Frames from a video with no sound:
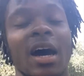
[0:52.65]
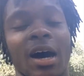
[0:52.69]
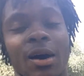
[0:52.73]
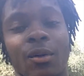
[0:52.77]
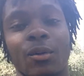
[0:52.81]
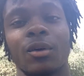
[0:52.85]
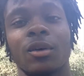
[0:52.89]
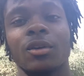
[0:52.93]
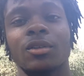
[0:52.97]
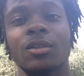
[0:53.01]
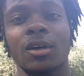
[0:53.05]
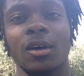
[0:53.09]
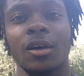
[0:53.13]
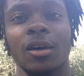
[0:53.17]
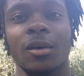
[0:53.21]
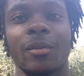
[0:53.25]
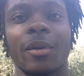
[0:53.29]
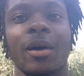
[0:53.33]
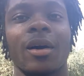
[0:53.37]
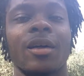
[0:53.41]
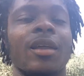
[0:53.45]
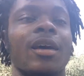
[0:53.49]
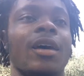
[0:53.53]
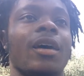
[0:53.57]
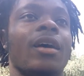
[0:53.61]
I will talk
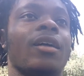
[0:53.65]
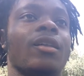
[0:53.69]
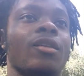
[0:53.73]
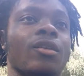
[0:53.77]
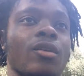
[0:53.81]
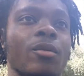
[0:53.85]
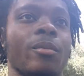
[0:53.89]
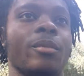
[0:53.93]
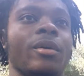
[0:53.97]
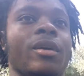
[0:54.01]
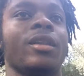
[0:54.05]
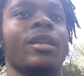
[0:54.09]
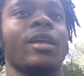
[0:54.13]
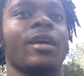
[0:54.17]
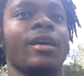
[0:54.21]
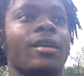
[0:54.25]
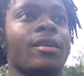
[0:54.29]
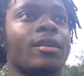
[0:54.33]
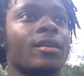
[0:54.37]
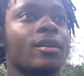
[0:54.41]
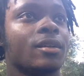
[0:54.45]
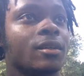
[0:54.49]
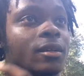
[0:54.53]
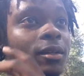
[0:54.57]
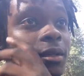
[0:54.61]
about that a little bit
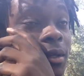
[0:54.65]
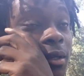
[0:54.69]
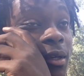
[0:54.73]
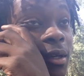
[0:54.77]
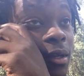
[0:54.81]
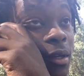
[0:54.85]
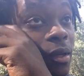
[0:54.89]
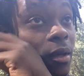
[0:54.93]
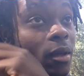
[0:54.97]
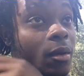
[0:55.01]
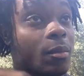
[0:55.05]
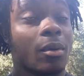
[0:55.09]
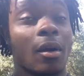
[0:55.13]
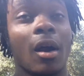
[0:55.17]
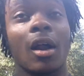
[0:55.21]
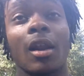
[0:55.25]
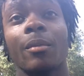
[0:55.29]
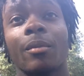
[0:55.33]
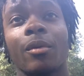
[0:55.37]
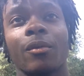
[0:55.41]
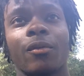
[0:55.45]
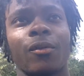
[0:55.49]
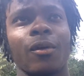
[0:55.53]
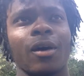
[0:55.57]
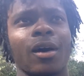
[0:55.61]
later,
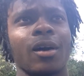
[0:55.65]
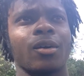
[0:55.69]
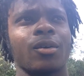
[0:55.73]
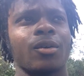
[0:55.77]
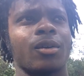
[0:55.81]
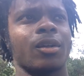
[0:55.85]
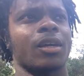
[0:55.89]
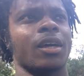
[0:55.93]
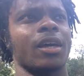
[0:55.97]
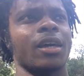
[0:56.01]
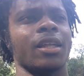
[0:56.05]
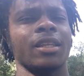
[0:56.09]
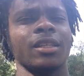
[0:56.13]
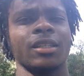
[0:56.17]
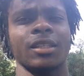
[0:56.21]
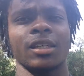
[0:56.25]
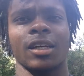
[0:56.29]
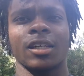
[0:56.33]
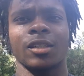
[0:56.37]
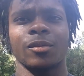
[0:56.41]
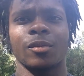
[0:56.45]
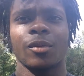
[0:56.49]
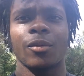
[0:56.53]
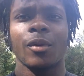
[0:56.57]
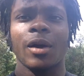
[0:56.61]
probably before I go to Kaylee's house.